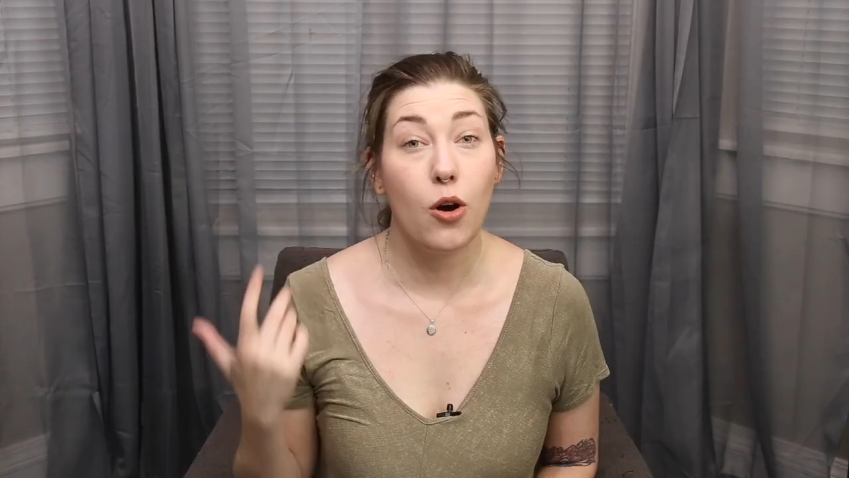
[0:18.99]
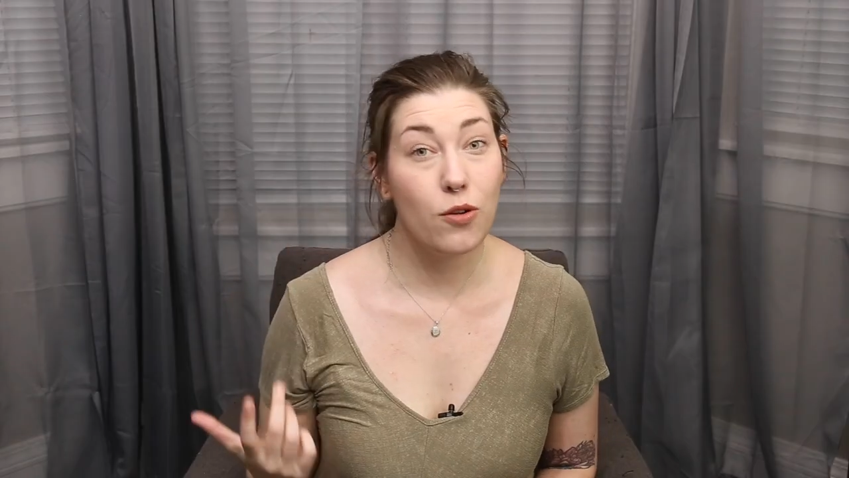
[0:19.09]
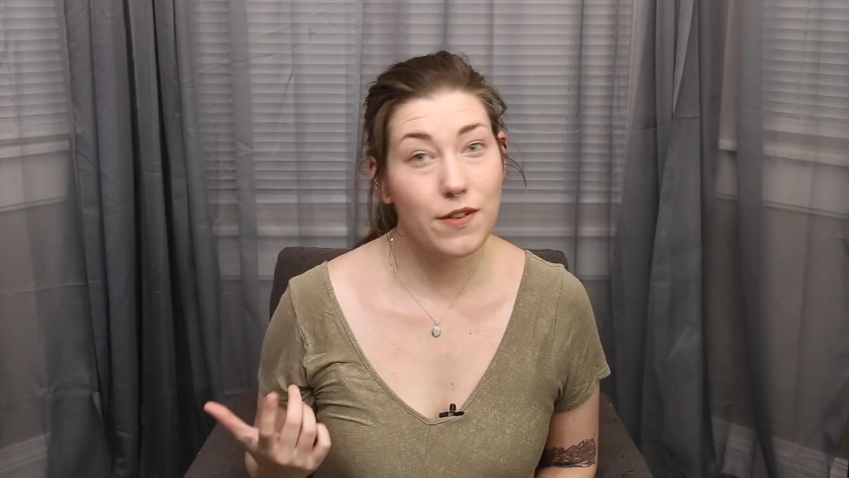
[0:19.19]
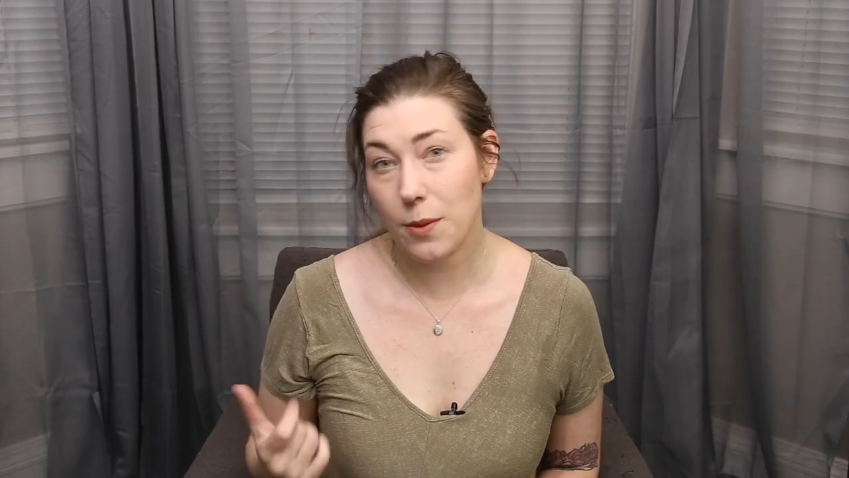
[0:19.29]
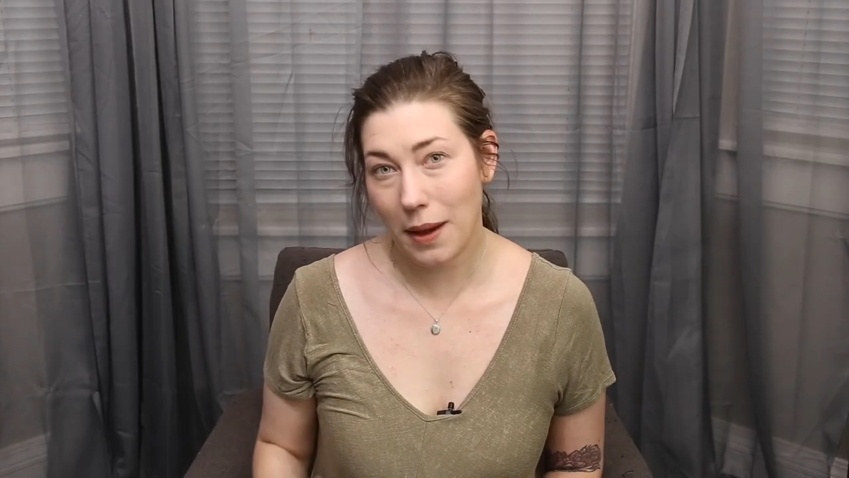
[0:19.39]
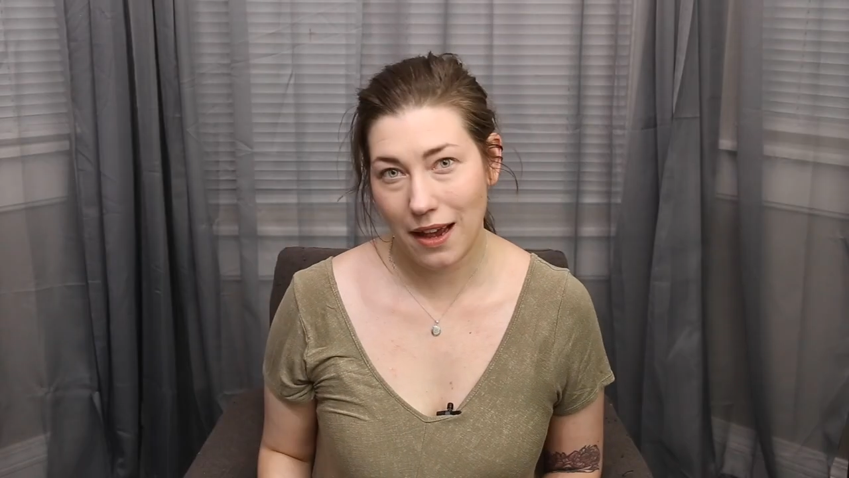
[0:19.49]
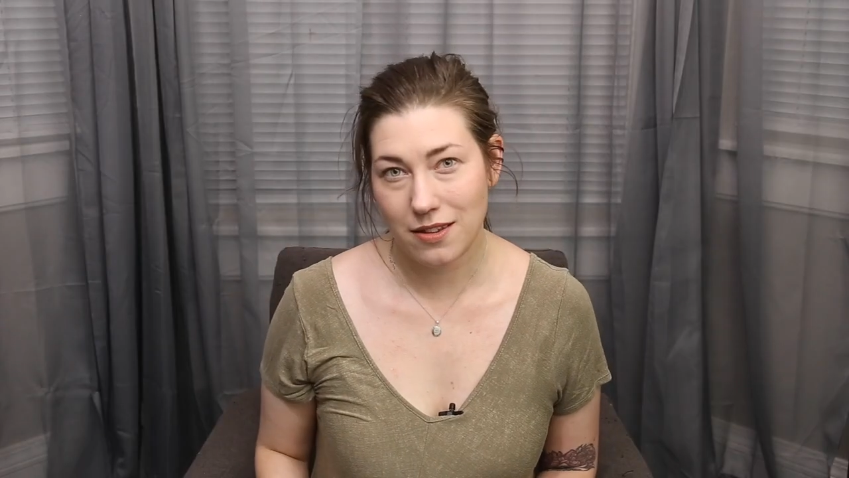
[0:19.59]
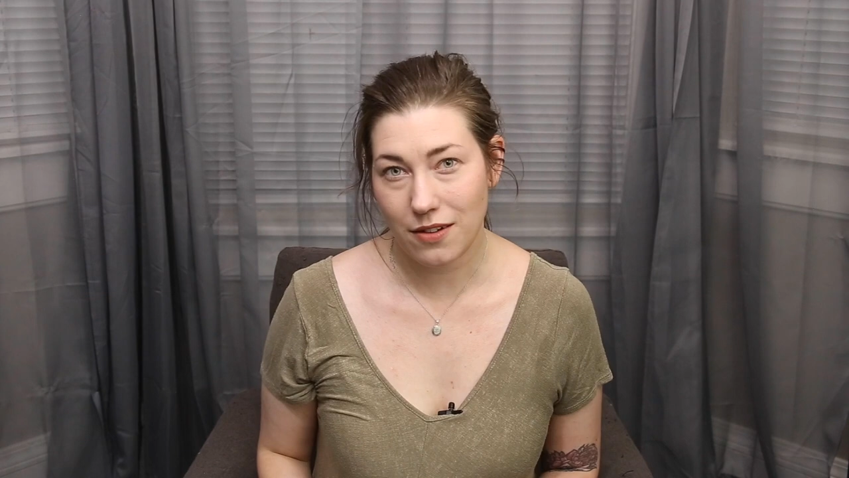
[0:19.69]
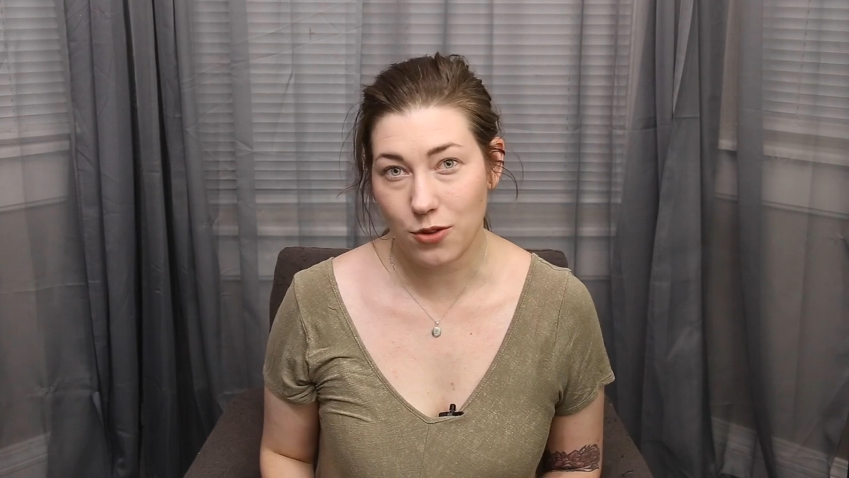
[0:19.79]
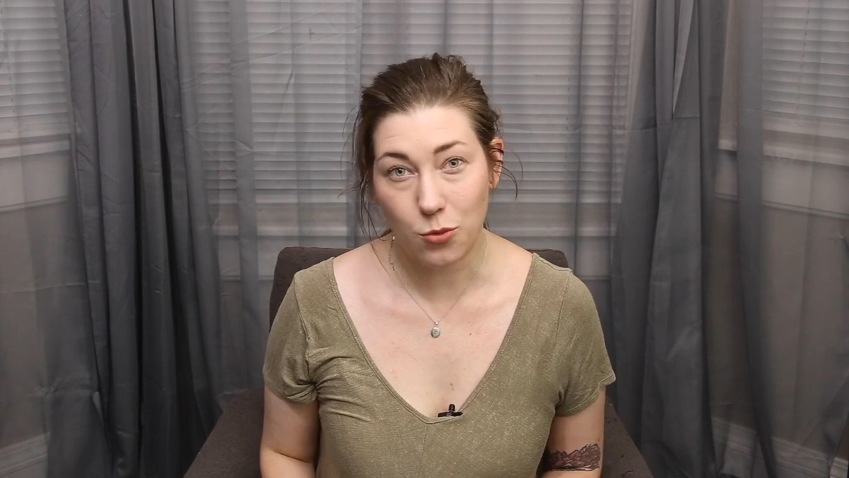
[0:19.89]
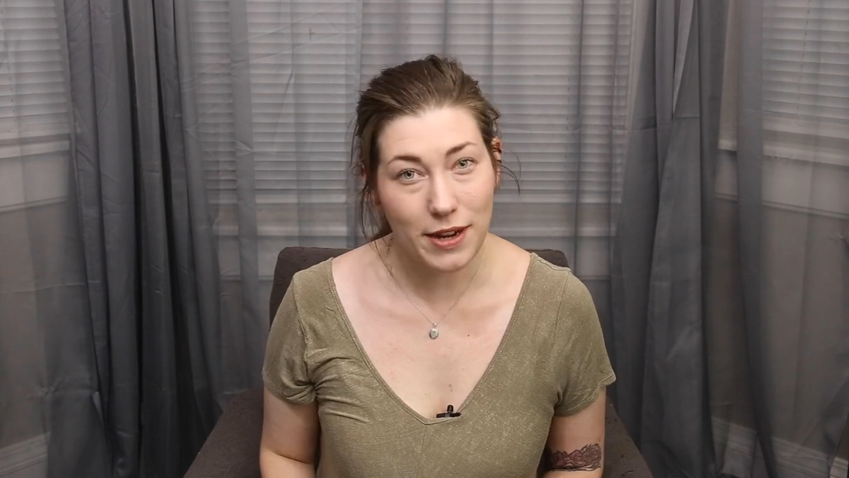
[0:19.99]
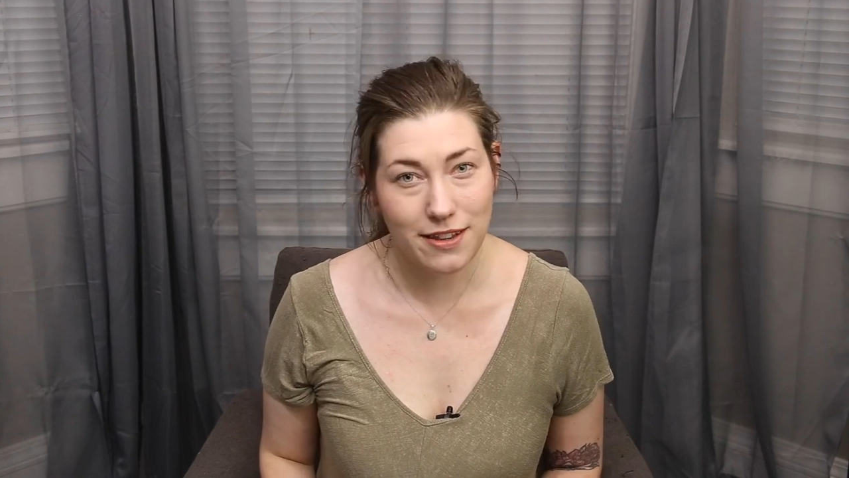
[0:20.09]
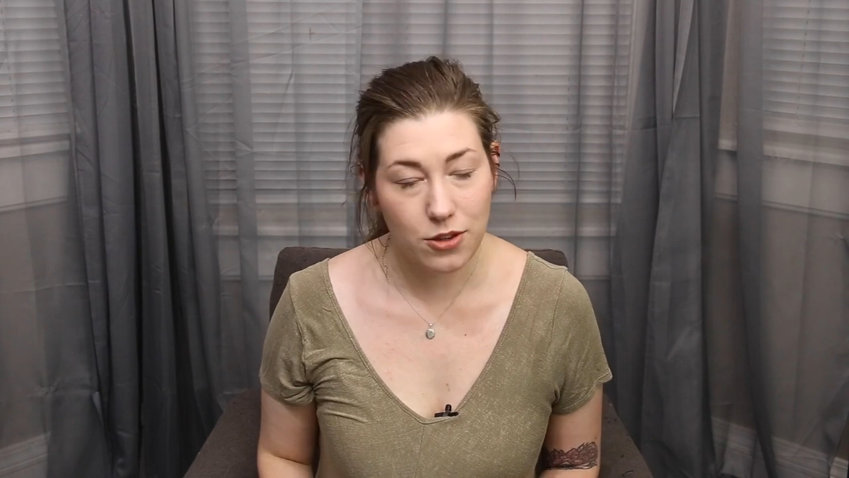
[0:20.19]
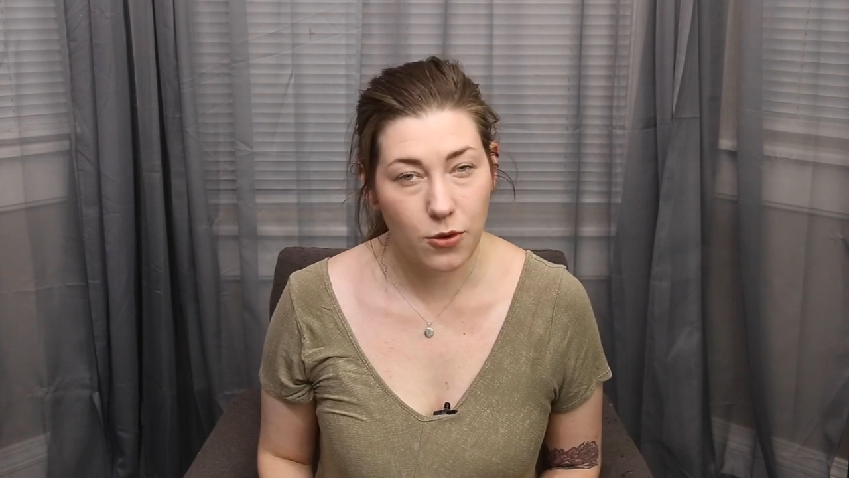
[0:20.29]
Over the past several weeks,